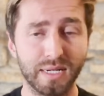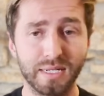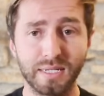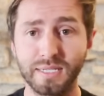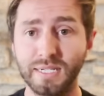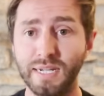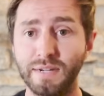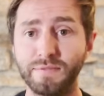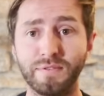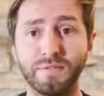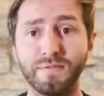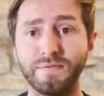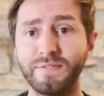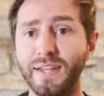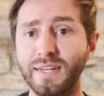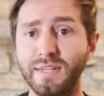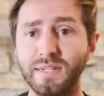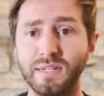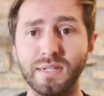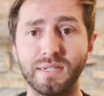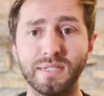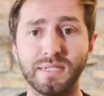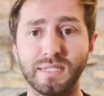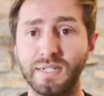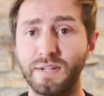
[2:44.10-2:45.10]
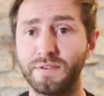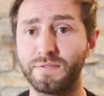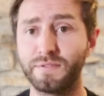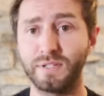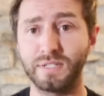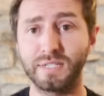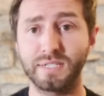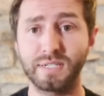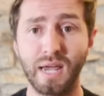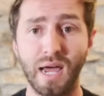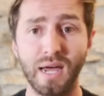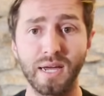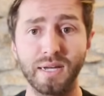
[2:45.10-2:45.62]
different vendors and different
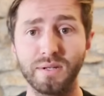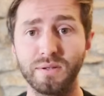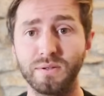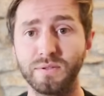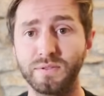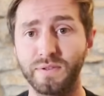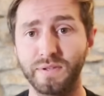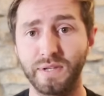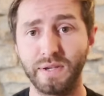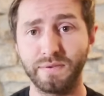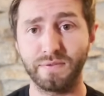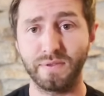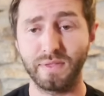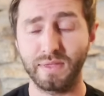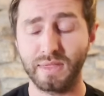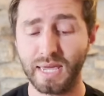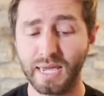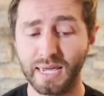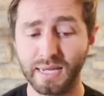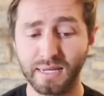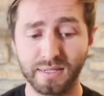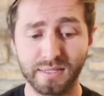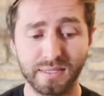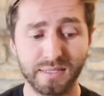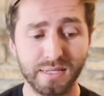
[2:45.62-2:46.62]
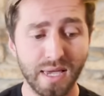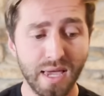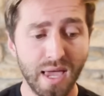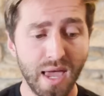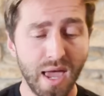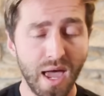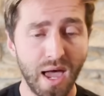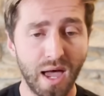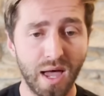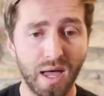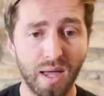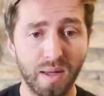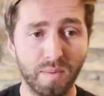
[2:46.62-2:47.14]
styles of different things.
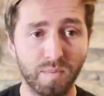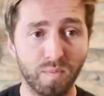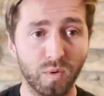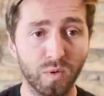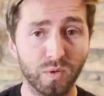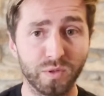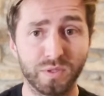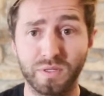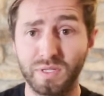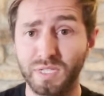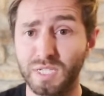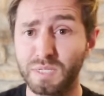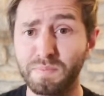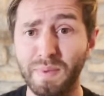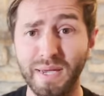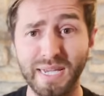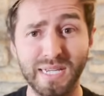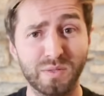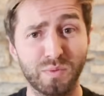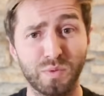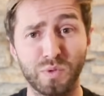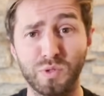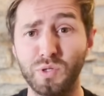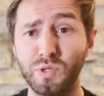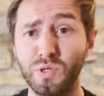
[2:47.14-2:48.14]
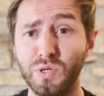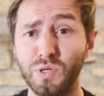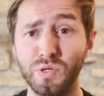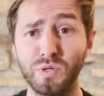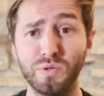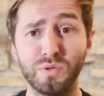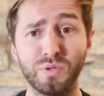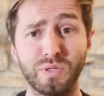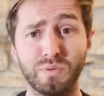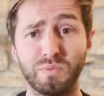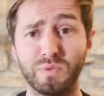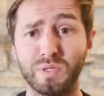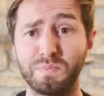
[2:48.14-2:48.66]
Also the space was
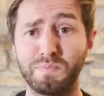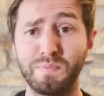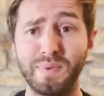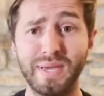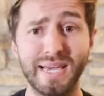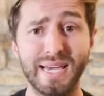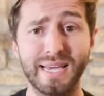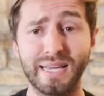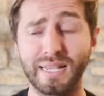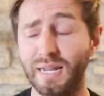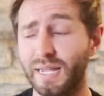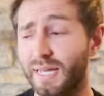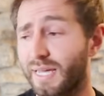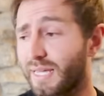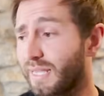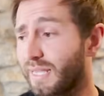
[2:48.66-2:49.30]
huge, it was big, like